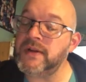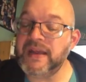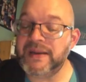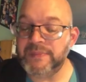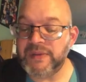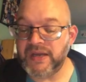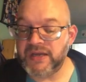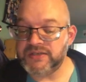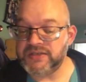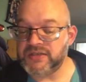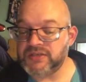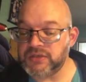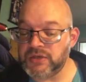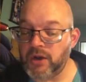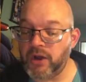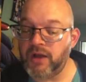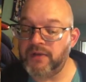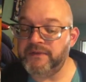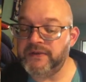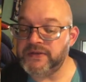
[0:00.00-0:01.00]
and because it's an
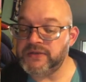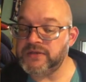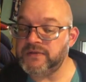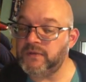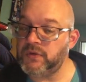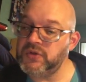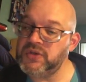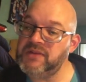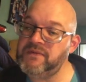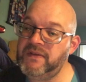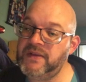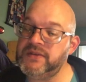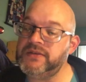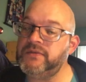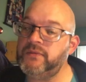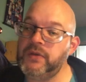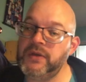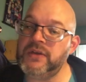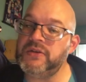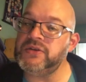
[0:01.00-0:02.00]
offensive or
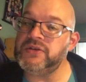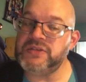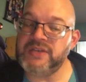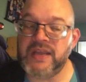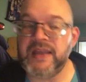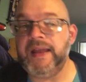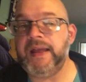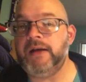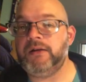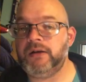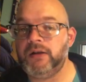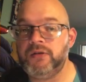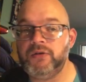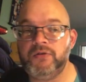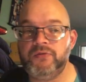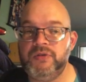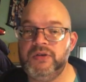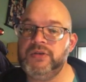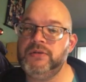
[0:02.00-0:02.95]
defensive, where you can just take out another